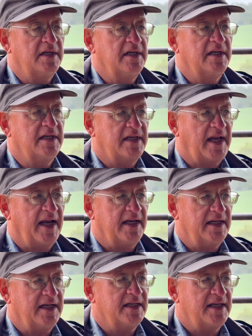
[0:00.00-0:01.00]

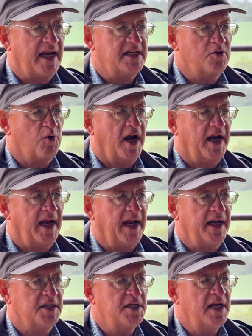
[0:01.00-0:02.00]
tastes dry aged,
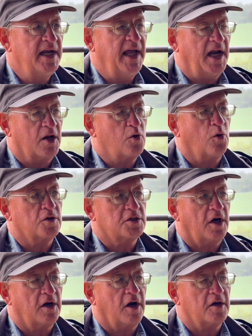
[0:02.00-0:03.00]
and of course
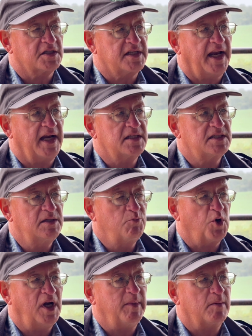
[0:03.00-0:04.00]
our steaks,
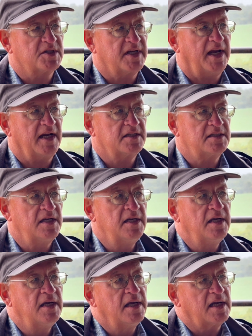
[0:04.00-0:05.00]
premium steaks,
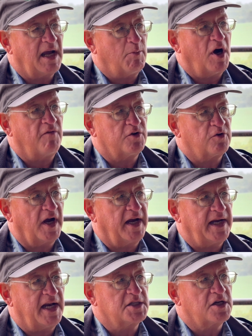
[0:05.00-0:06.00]
come off a dry
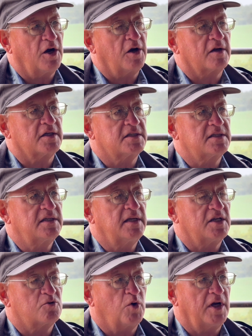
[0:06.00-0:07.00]
aged carcass as
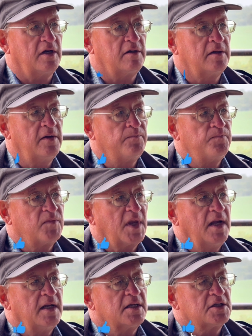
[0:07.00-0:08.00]
well.
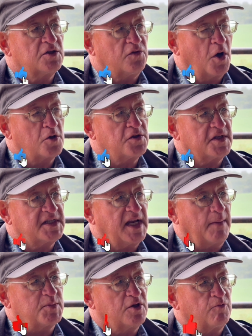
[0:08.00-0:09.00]
So those are the steps that
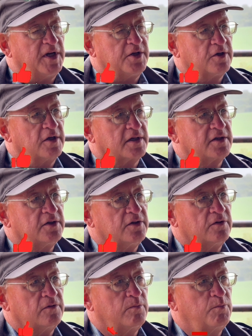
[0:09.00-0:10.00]
we took to
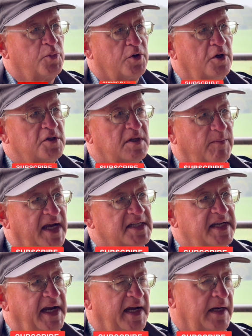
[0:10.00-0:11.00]
produce the best
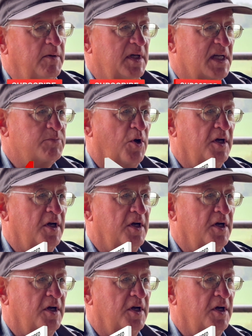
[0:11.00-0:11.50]
eating experience that we